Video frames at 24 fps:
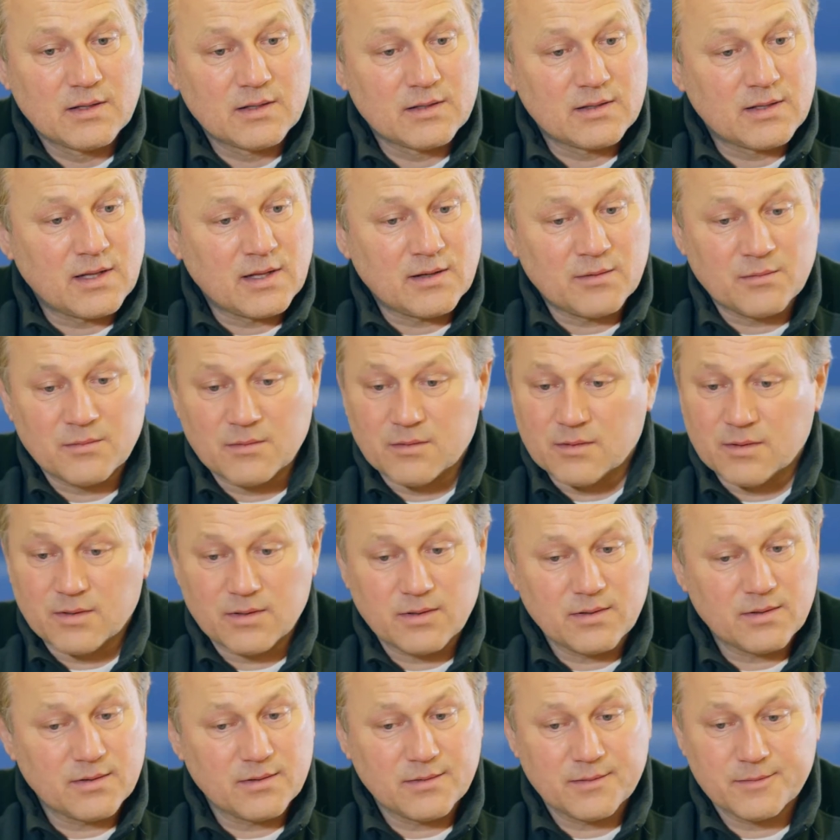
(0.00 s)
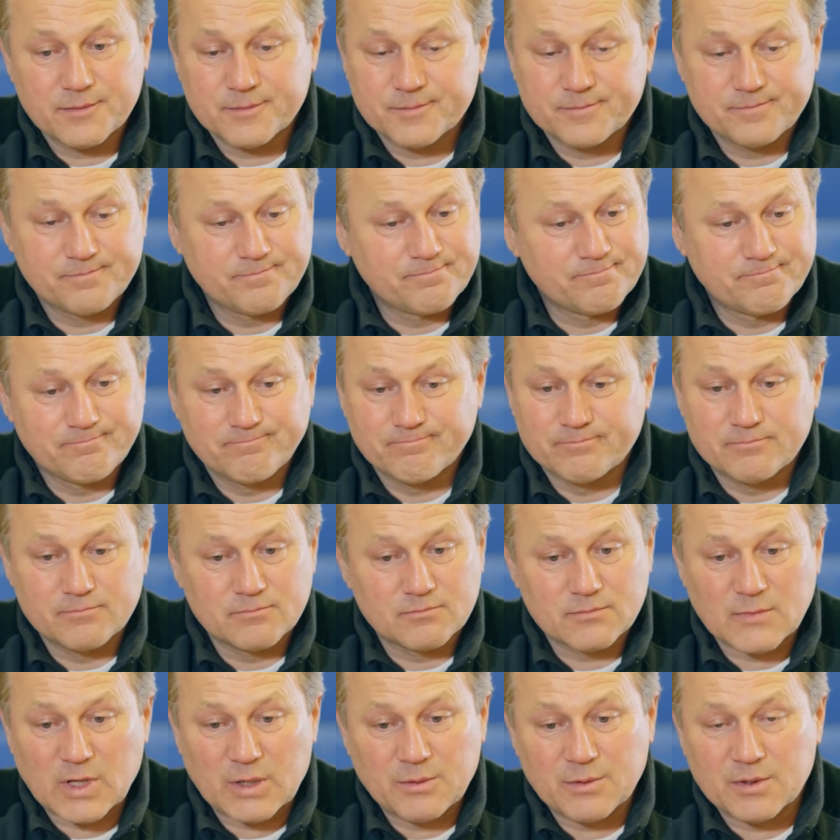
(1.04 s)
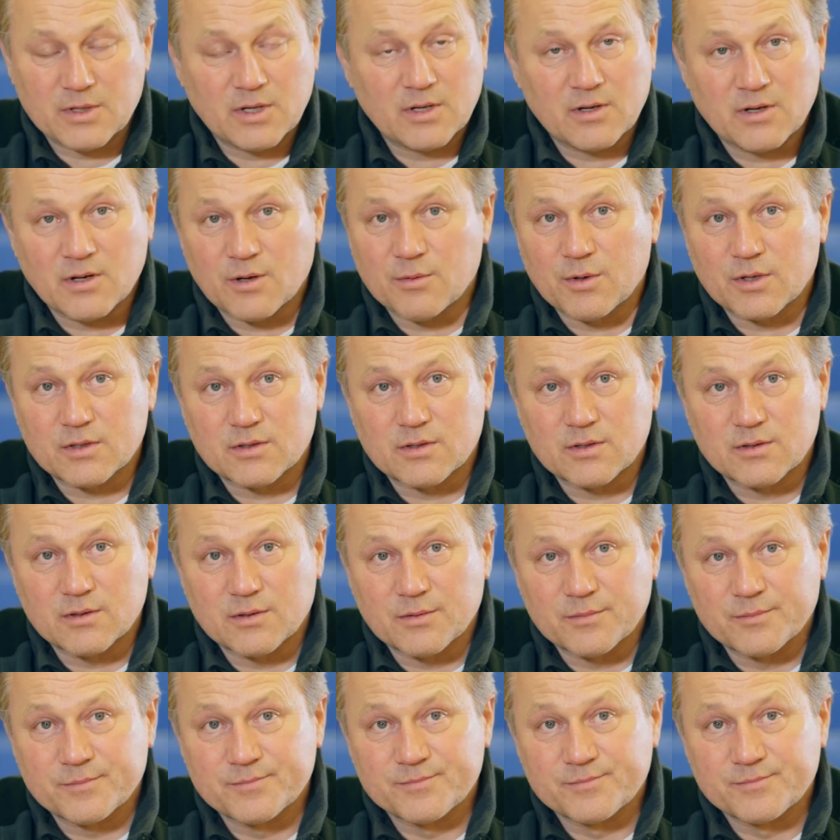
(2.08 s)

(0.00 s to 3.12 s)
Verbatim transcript: then we didn't know what to do.